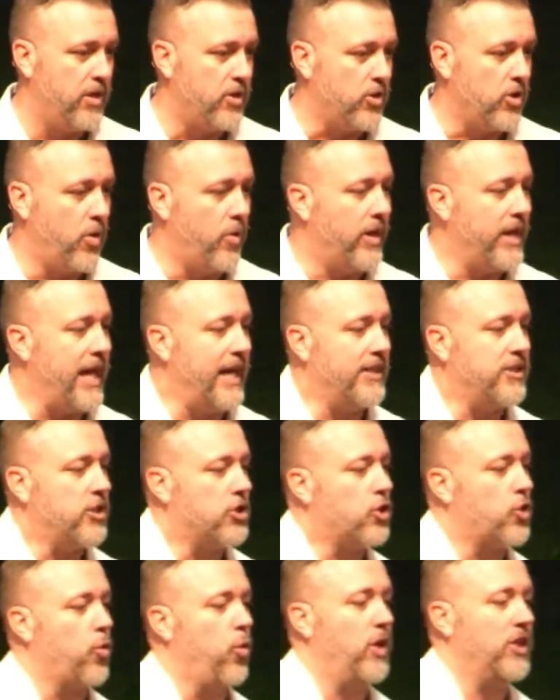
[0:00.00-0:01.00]
No one had to
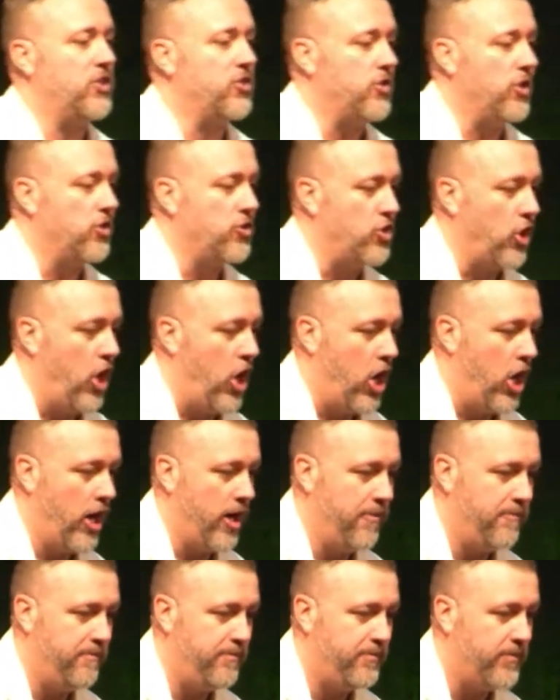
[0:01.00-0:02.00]
twist his
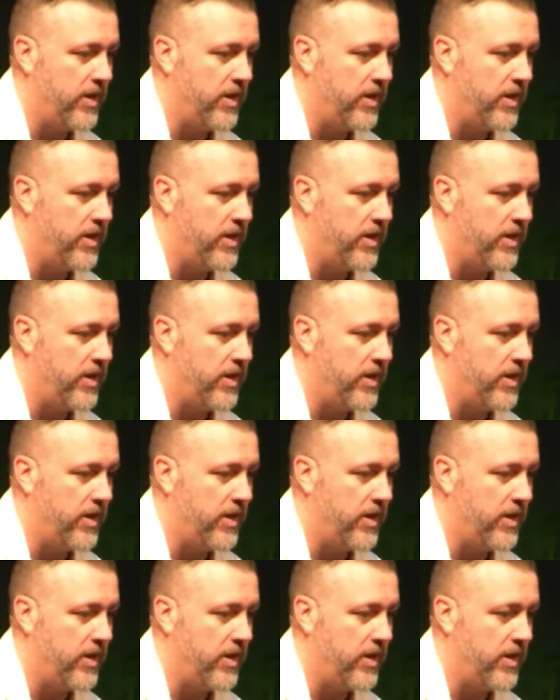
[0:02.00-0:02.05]
arm.